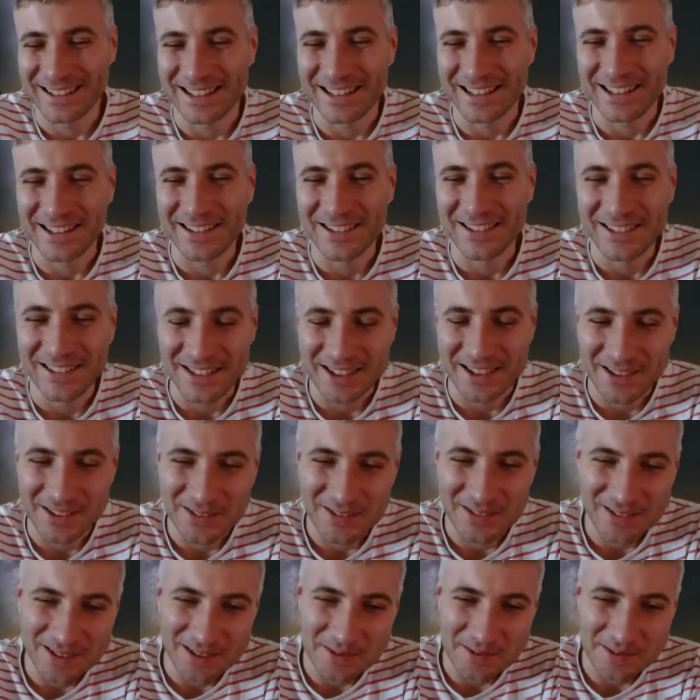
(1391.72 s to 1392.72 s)
thank
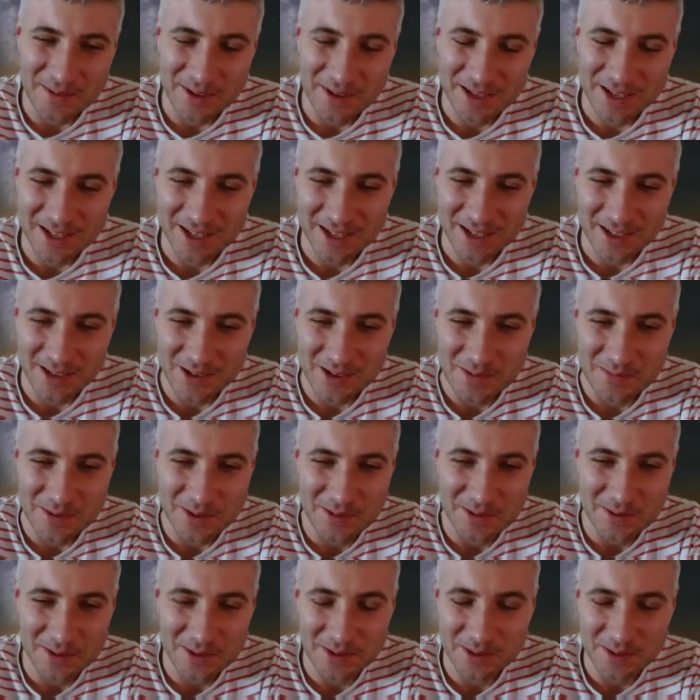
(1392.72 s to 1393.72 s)
you very much. I hope
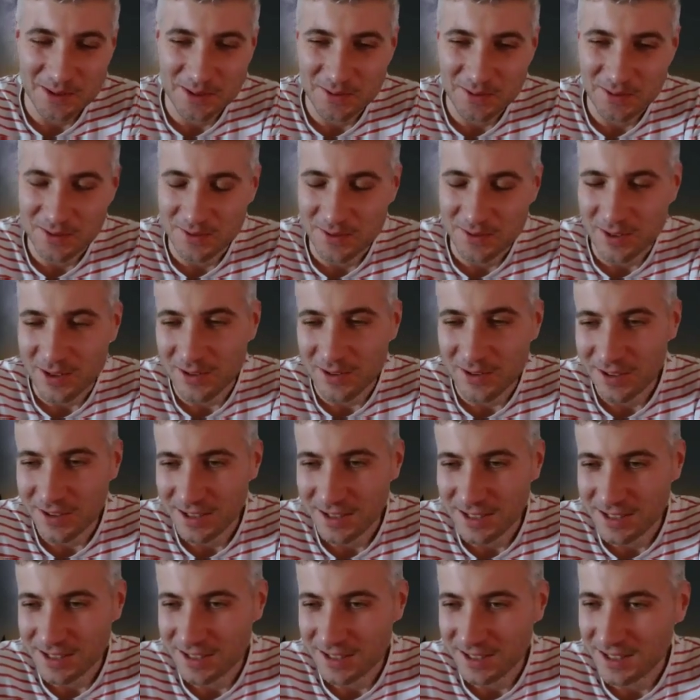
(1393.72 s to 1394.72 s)
it was useful for our
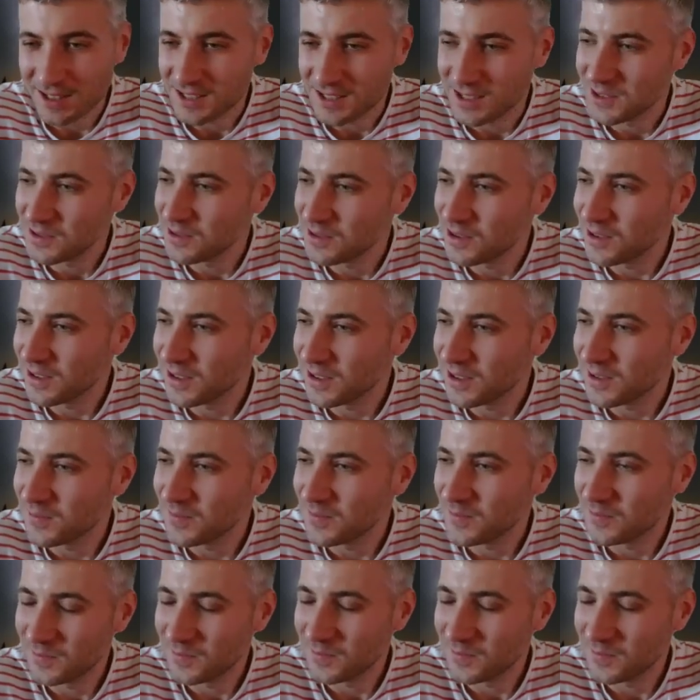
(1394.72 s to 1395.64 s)
listeners as well. Yeah.